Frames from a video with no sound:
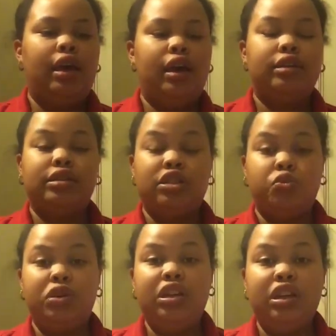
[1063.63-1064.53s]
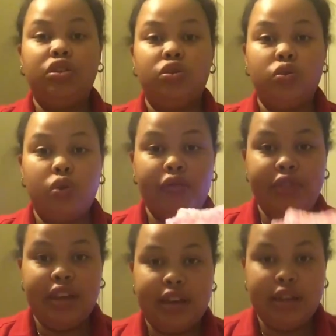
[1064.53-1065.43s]
And since we need 2 of
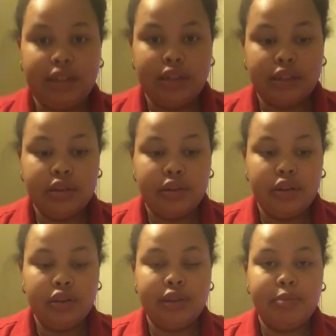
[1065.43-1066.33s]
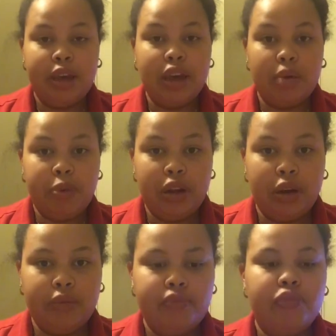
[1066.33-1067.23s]
these to make a pillow,
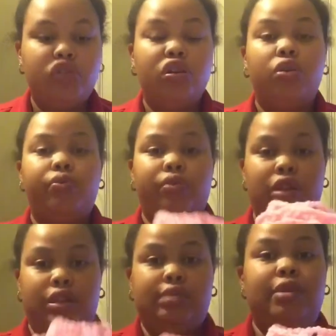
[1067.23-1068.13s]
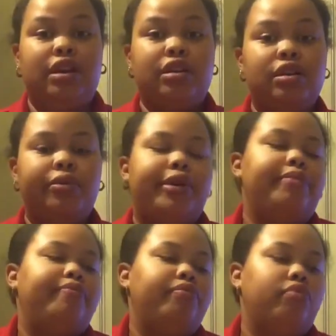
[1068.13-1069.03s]
so we need to make another one,
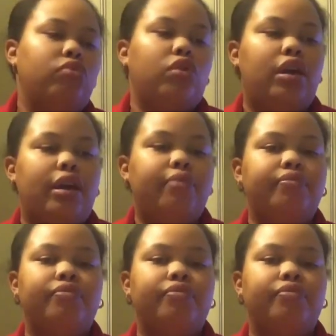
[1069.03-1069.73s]
okay?